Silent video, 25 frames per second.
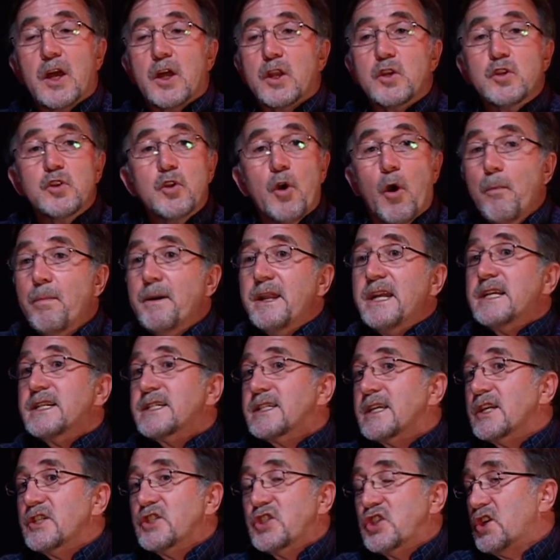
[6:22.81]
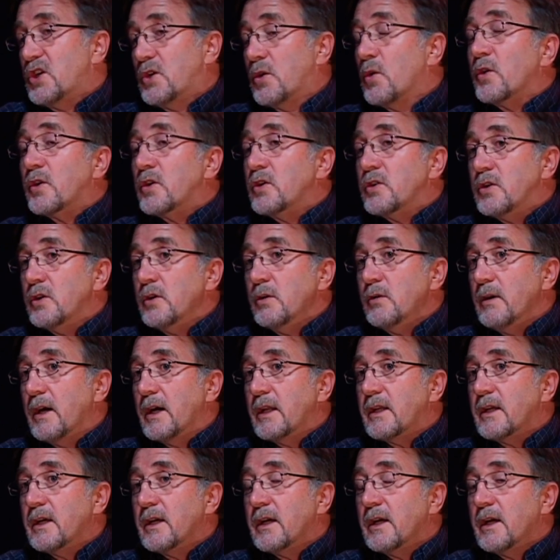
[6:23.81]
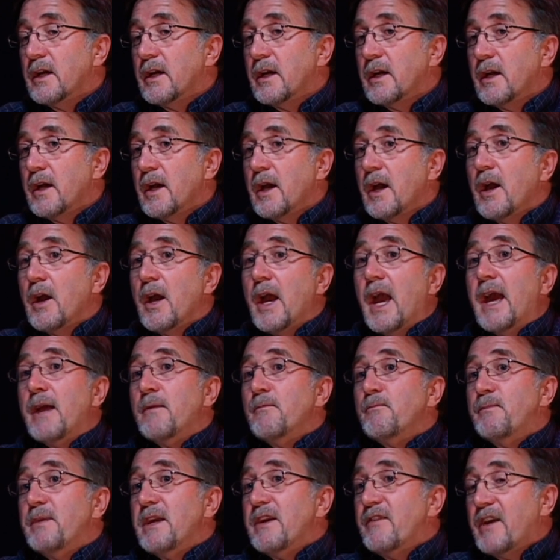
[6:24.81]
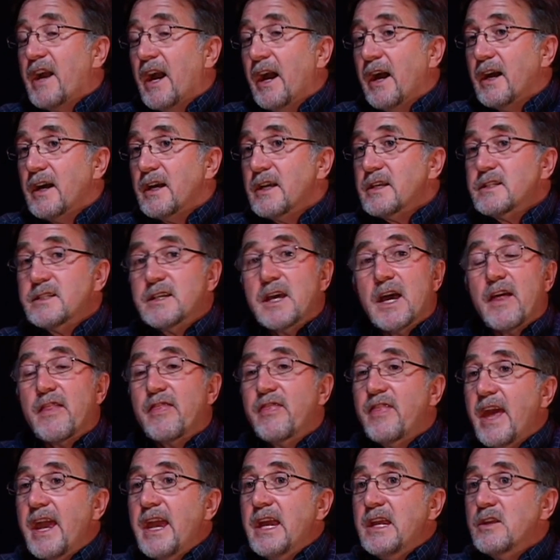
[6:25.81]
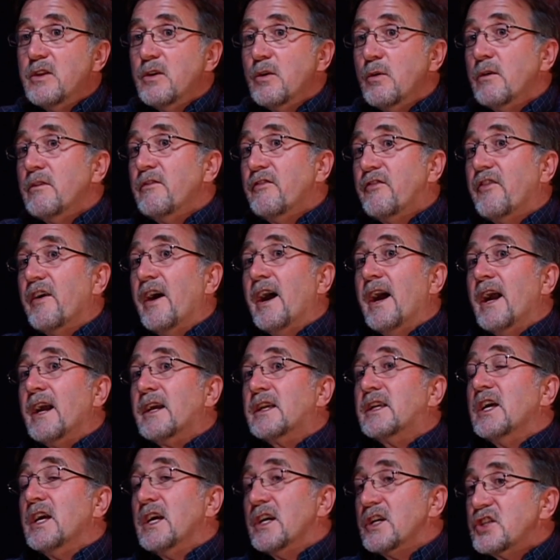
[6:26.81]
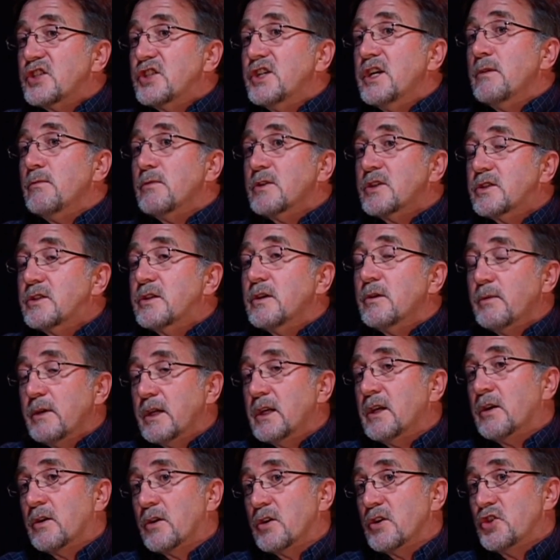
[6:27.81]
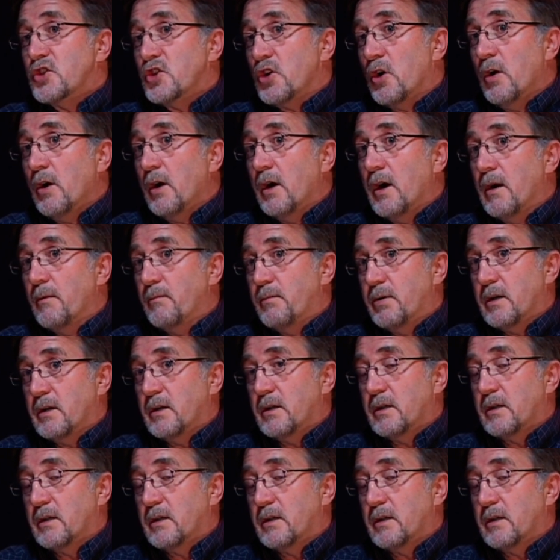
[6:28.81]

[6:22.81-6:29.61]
Nobody said she couldn't do it. And because they knew, in fact, she was doing her job.